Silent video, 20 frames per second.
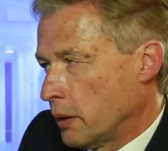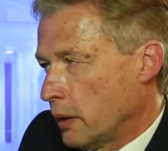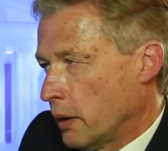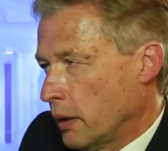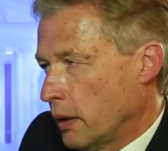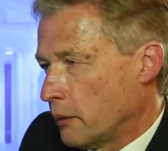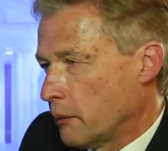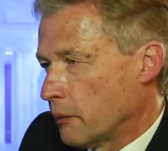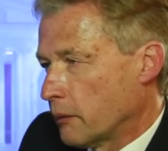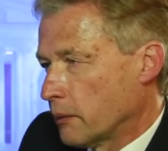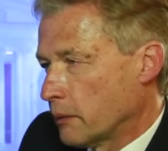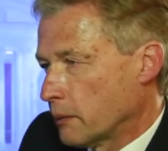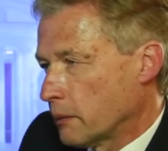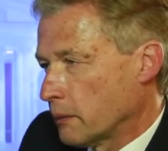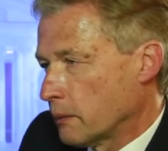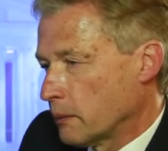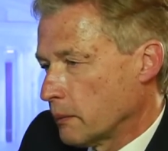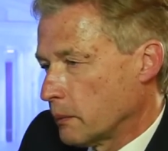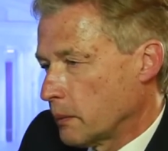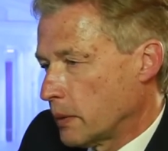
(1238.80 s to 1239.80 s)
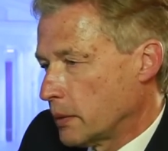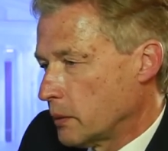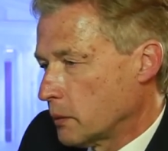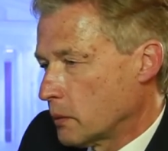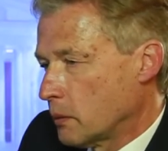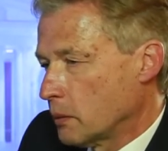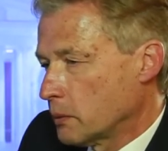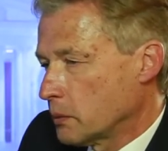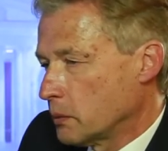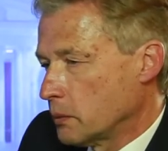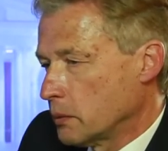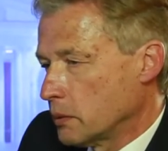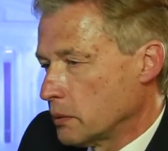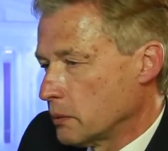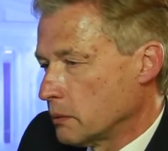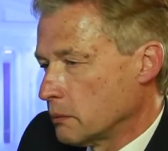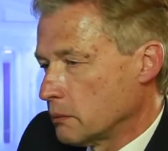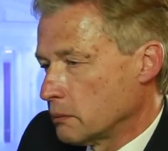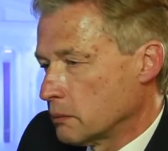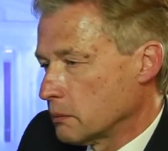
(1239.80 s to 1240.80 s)
And uh, when you go to a,
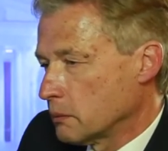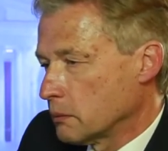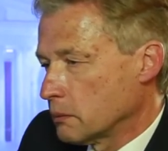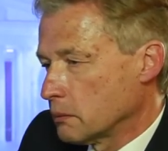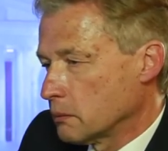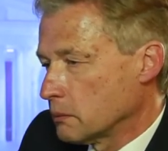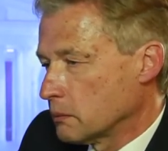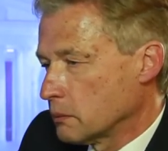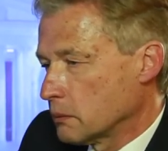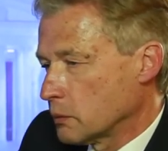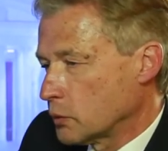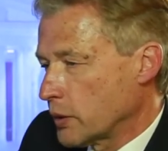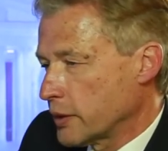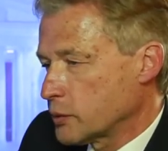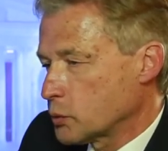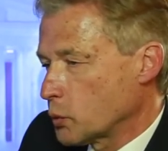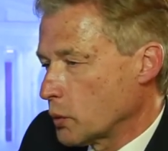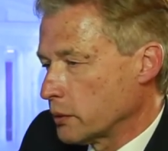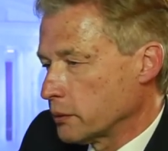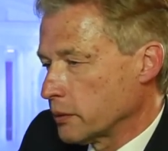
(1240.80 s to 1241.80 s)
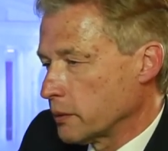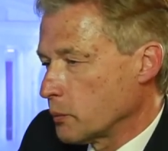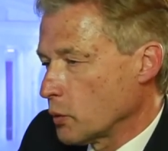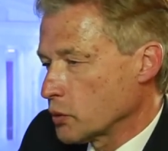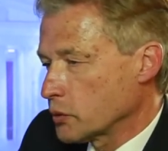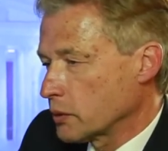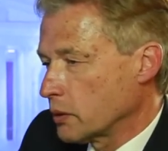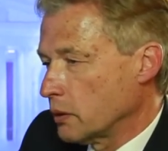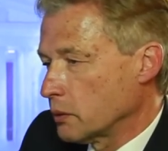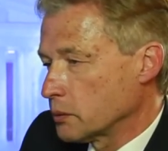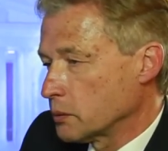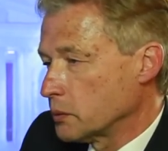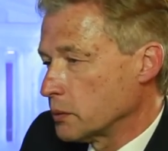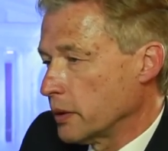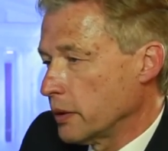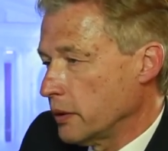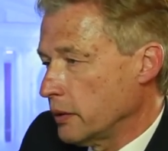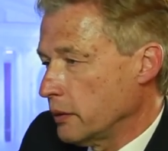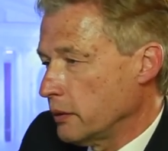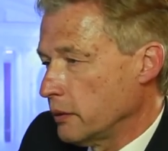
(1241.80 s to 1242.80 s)
a, restaurant in Moscow
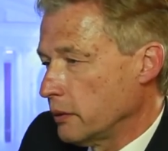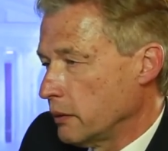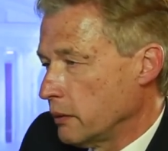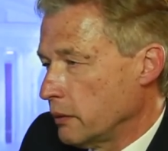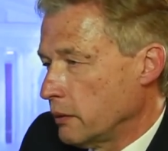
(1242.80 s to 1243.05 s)
today,